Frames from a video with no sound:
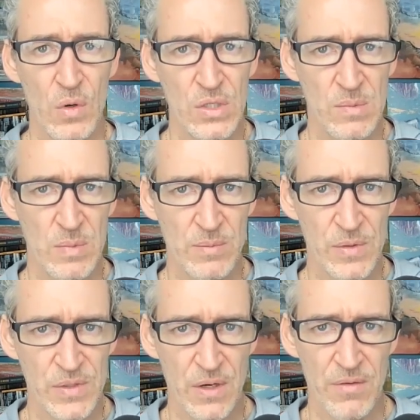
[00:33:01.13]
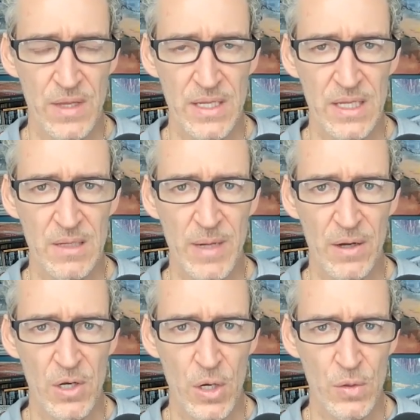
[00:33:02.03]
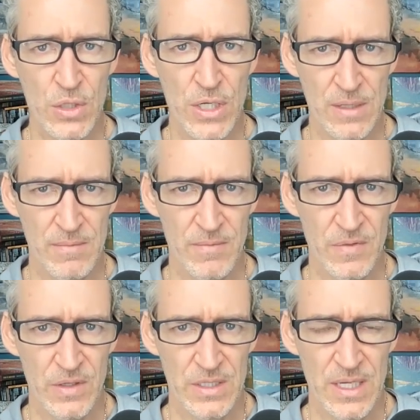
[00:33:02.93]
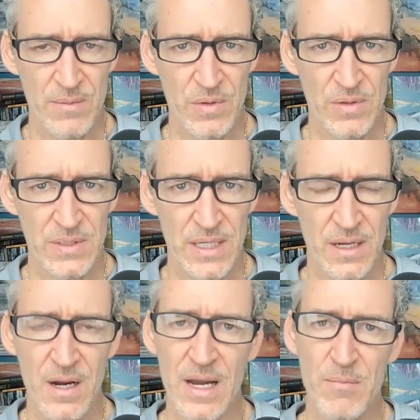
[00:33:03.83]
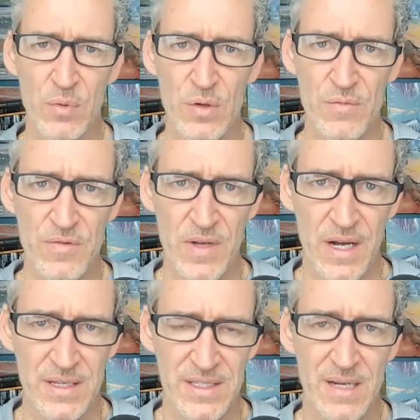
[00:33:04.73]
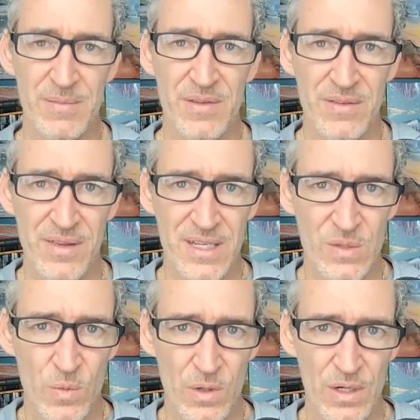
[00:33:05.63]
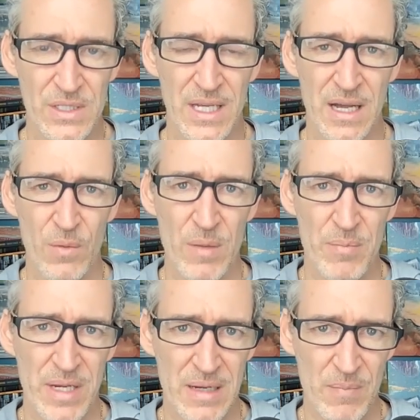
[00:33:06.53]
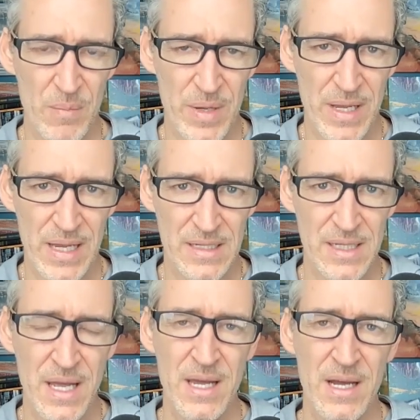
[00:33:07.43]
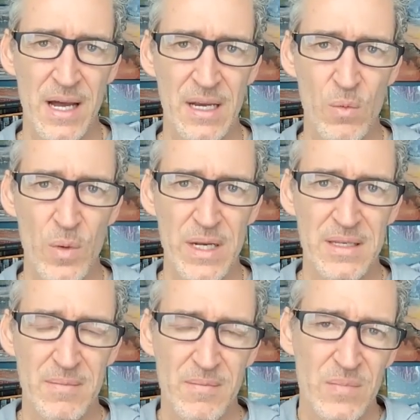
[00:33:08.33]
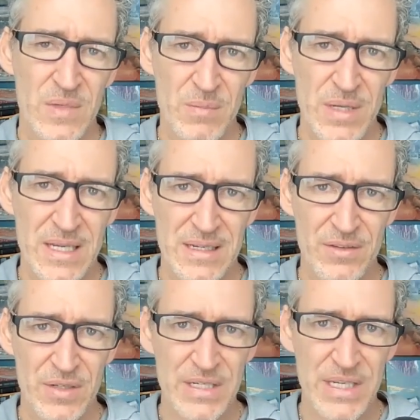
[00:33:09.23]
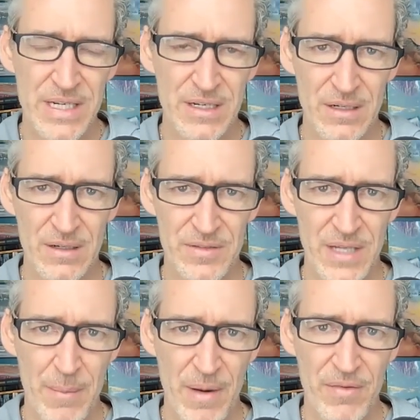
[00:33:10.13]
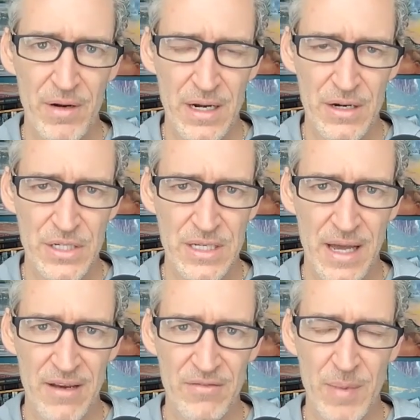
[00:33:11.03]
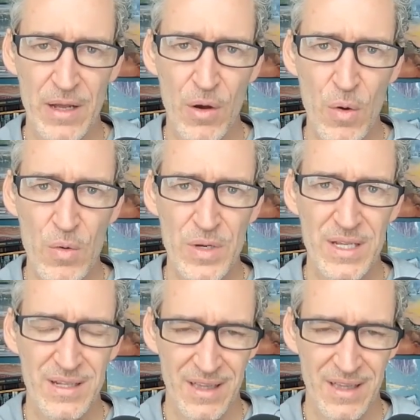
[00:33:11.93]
most people start thinking about coaching for example. It's like, all right, proof of concept, this works. I want to pick up the pace. I don't want it to be another year of time, effort, and energy out of my own